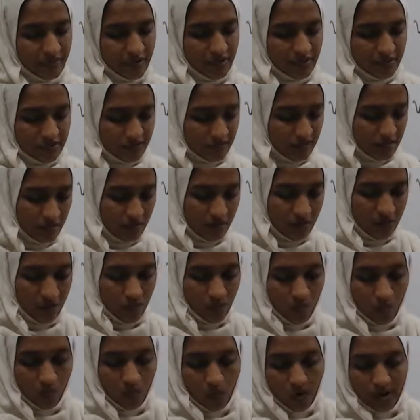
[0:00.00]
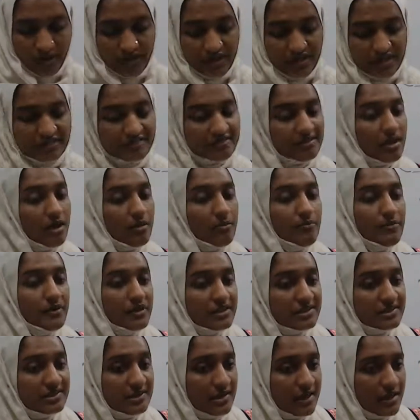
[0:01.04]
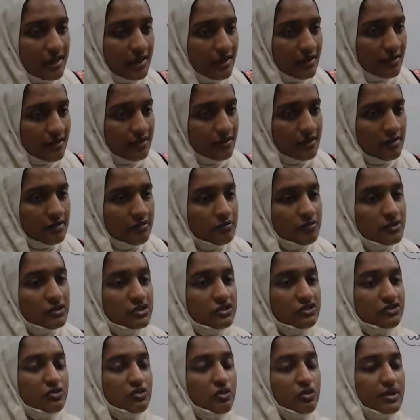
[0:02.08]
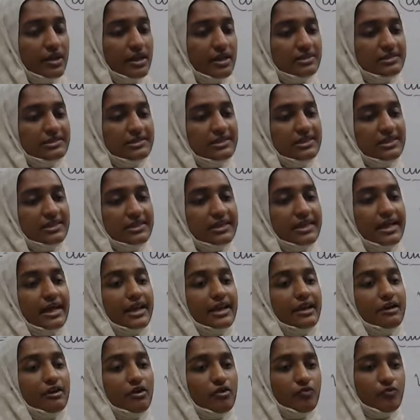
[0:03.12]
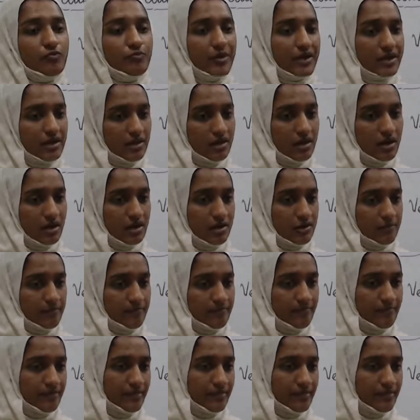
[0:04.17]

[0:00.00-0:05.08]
See, one example is there, which is known as the Terror of Bengal.